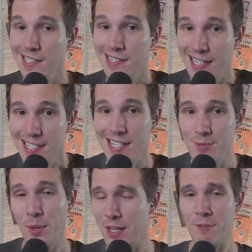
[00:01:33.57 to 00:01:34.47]
this is
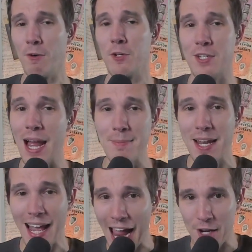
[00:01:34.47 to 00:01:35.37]
one of the first times that
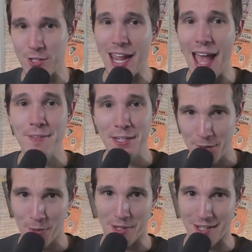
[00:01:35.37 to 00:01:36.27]
I actually have it in
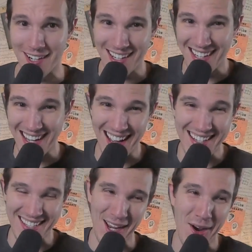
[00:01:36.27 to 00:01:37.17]
order.
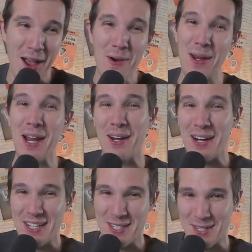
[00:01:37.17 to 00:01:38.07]
So we are going
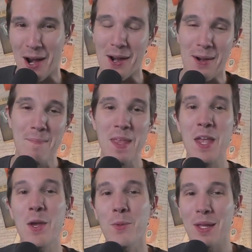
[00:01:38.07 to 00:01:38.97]
to start
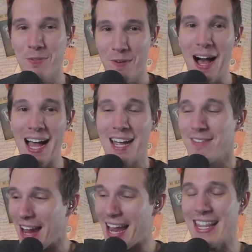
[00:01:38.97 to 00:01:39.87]
with 5.
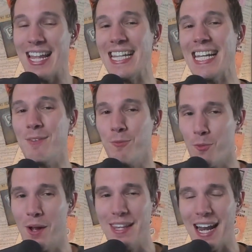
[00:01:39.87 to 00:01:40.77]
And then the
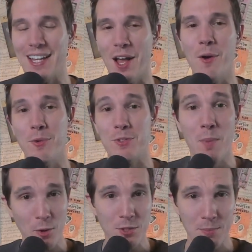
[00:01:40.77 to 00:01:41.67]
one that I thought was
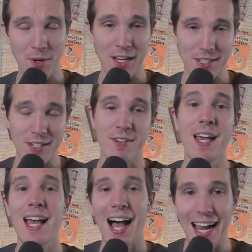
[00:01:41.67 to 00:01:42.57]
most impressive,
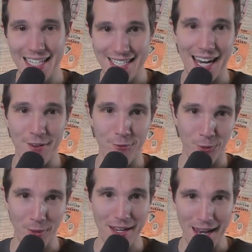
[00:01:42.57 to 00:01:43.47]
I saved
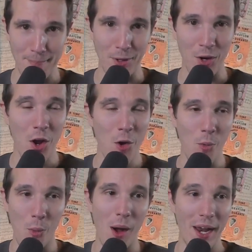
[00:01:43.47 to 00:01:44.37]
for number
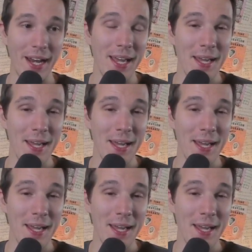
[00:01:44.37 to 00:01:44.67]
1.